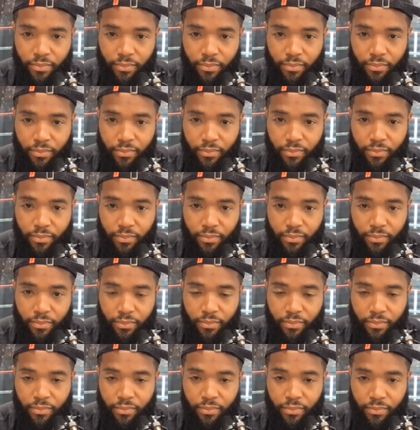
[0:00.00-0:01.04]

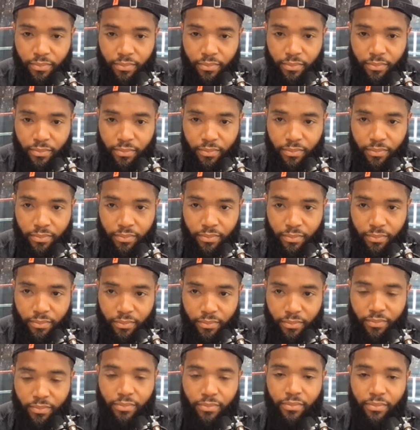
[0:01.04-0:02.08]

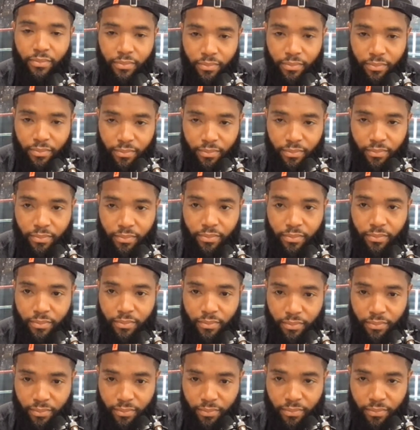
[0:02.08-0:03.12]

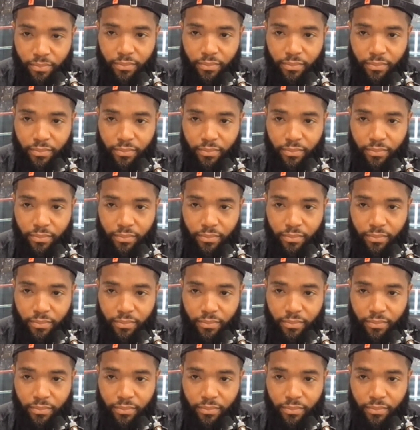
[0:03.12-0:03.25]
The person shown says nothing.